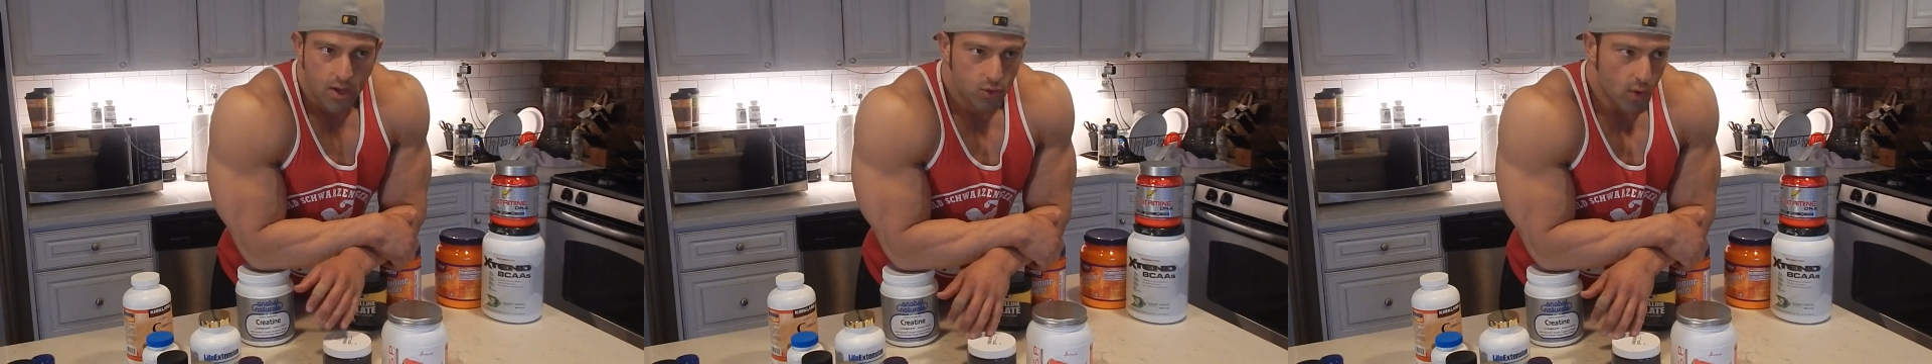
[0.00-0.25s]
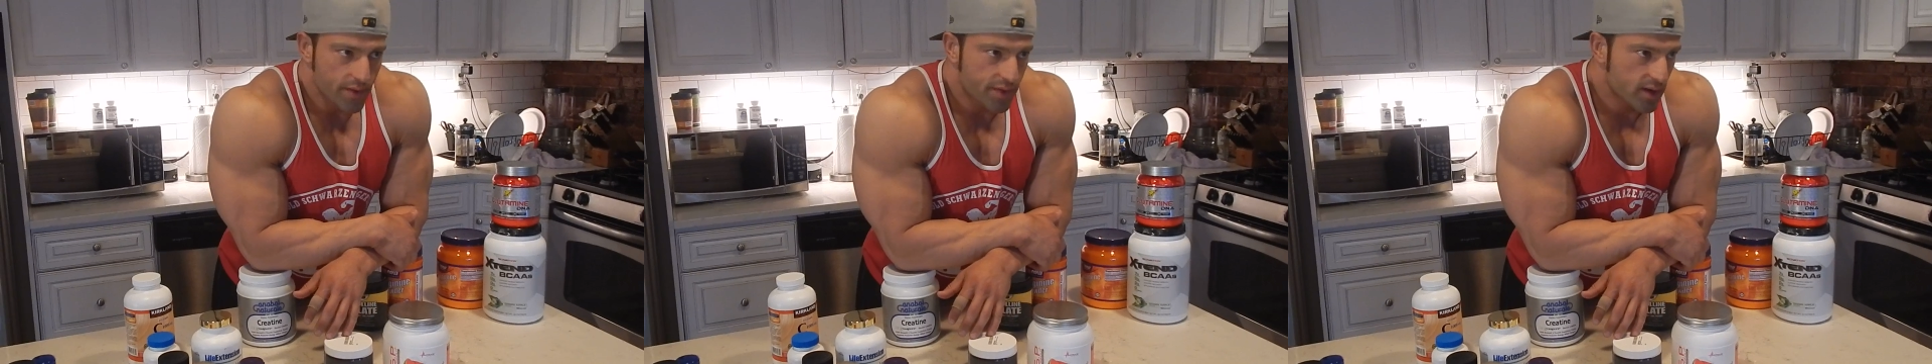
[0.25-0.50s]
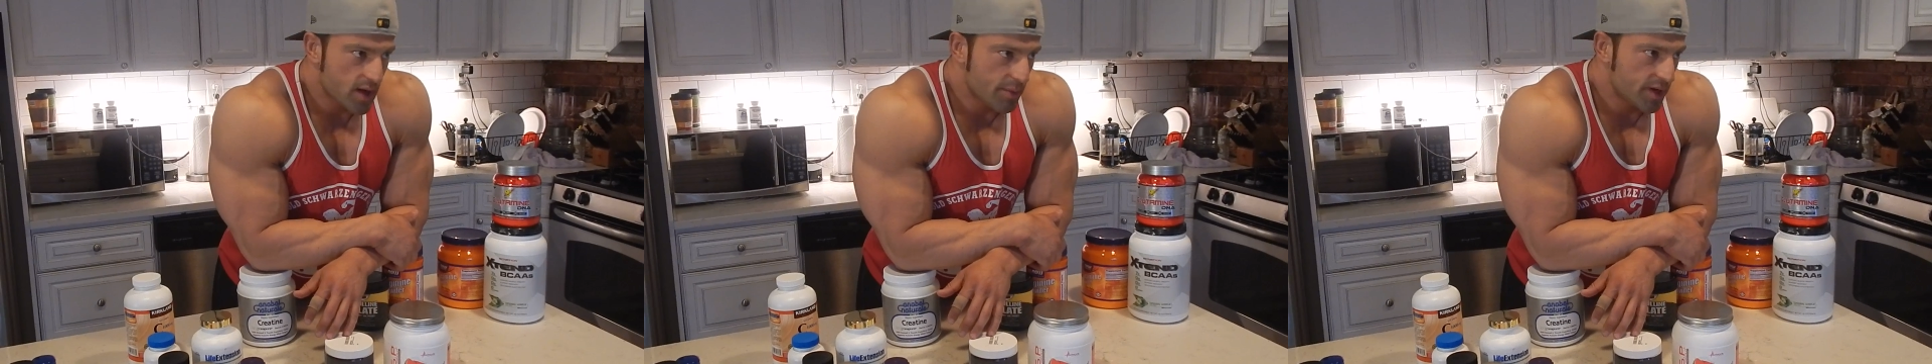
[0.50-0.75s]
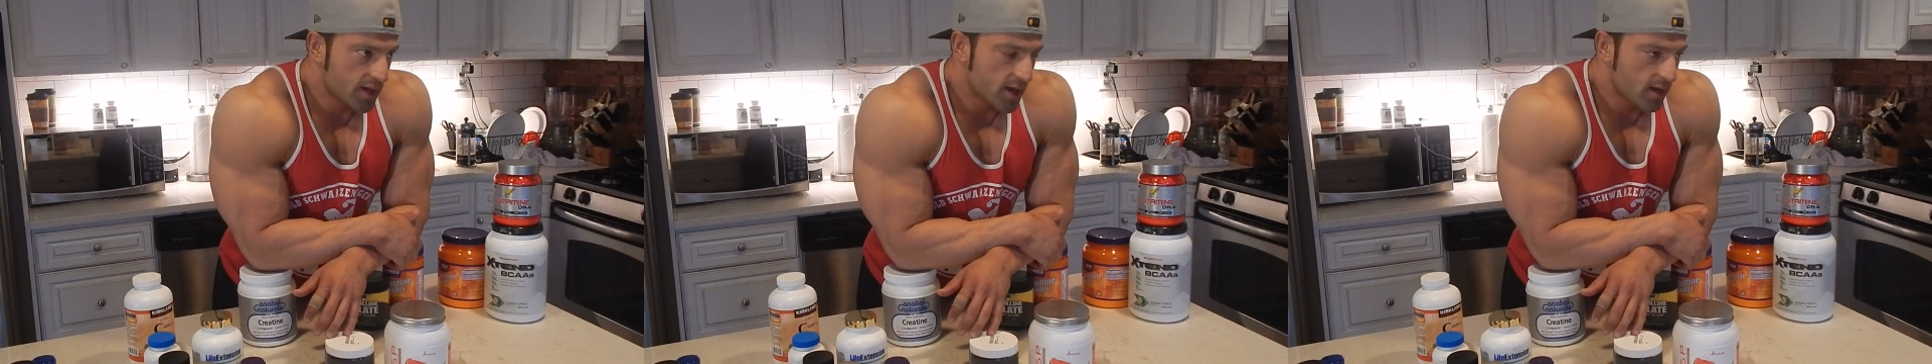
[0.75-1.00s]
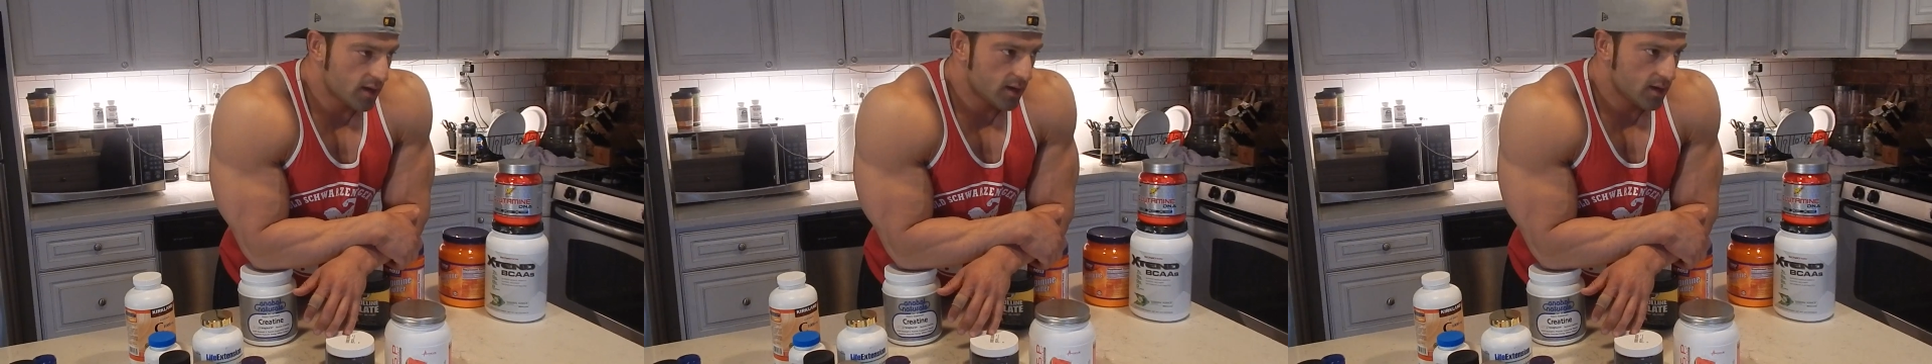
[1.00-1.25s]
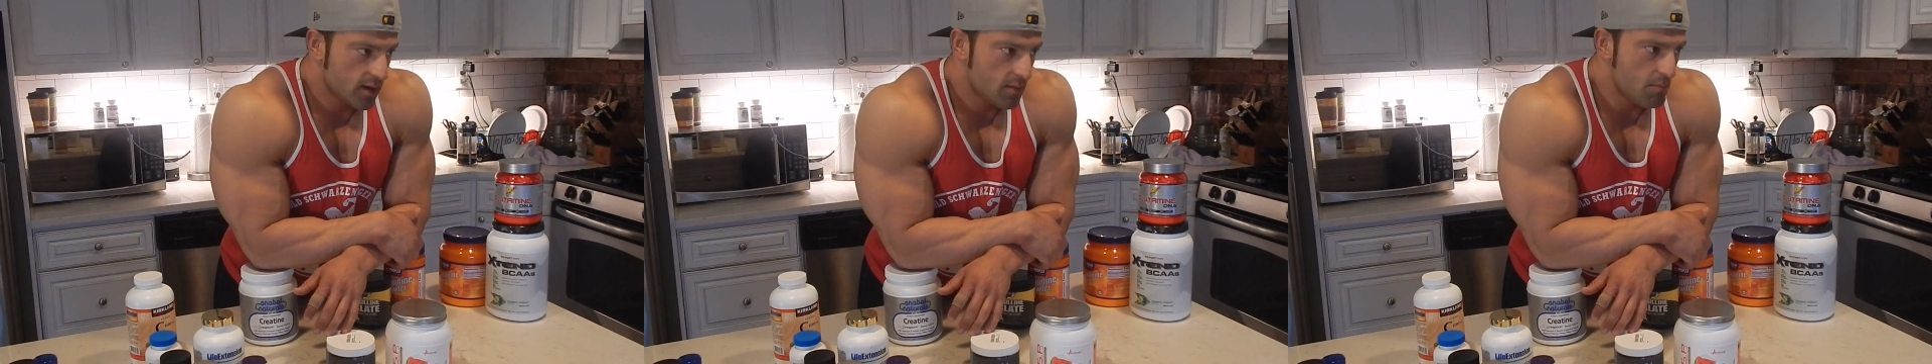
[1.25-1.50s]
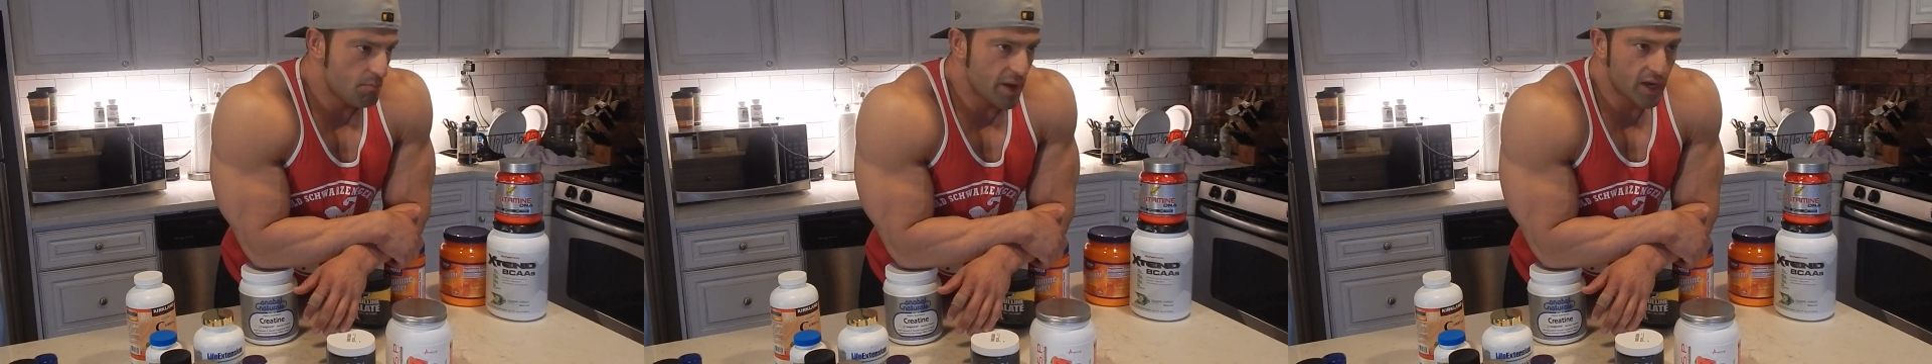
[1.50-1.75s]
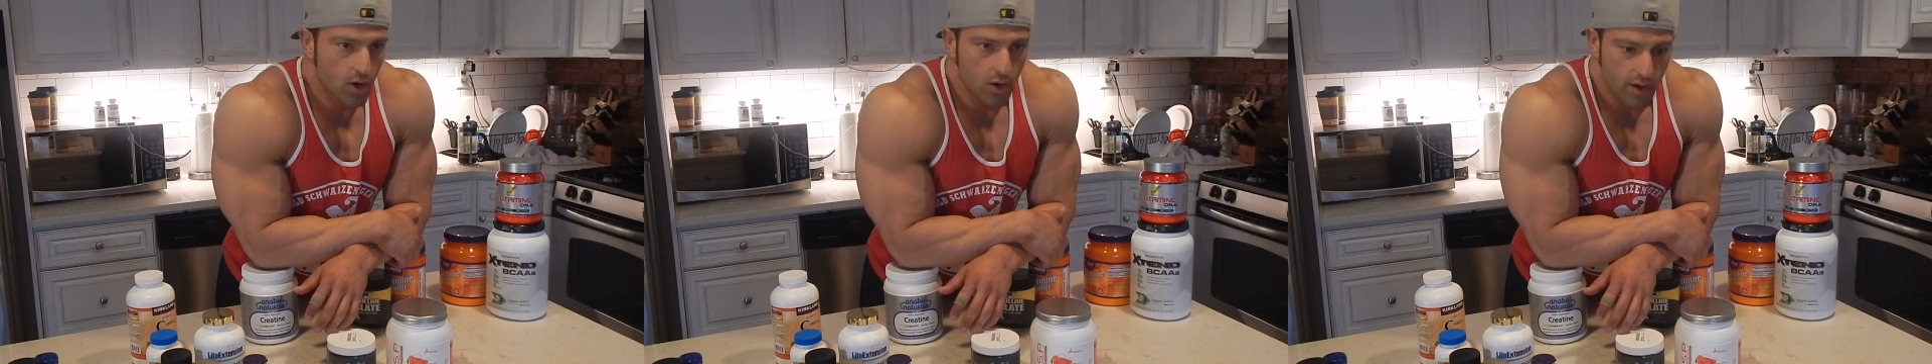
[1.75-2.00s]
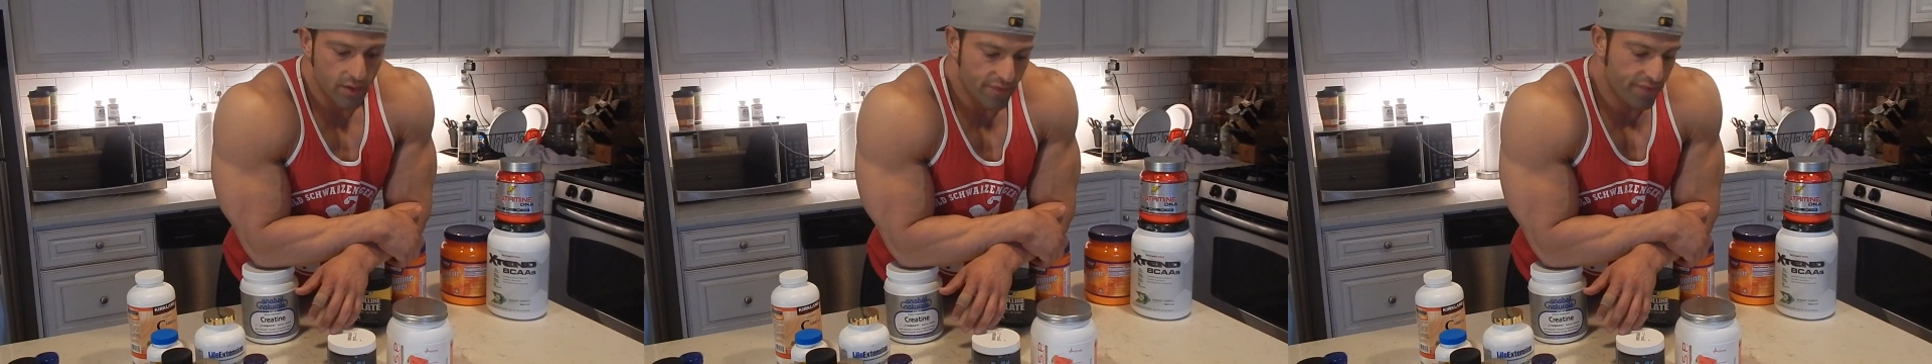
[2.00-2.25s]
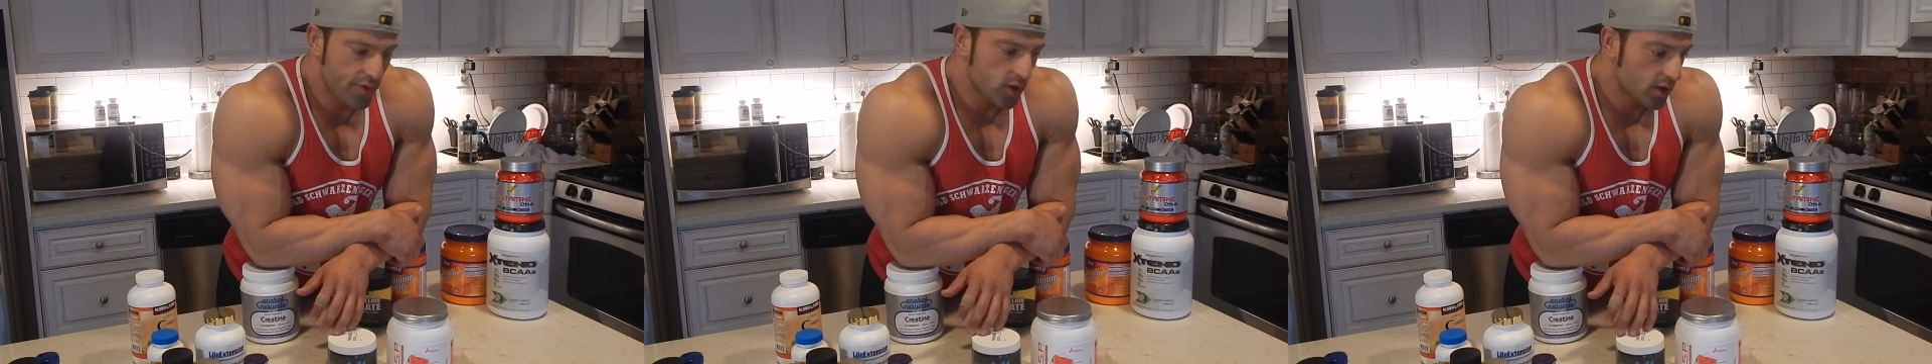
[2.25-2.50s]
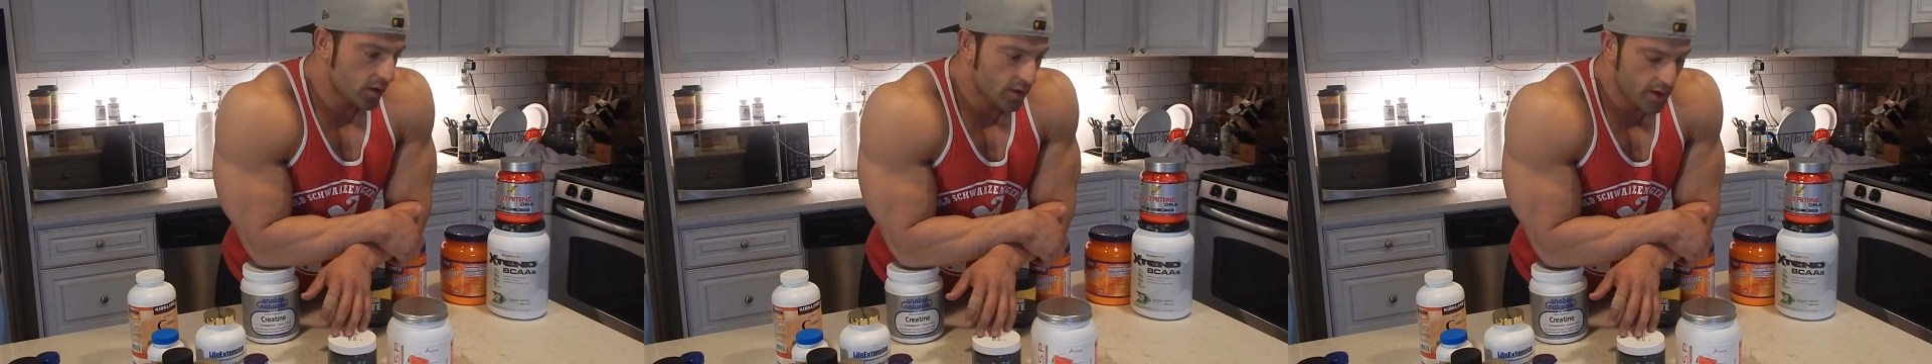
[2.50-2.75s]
Do I think I'm going to get bigger and fuller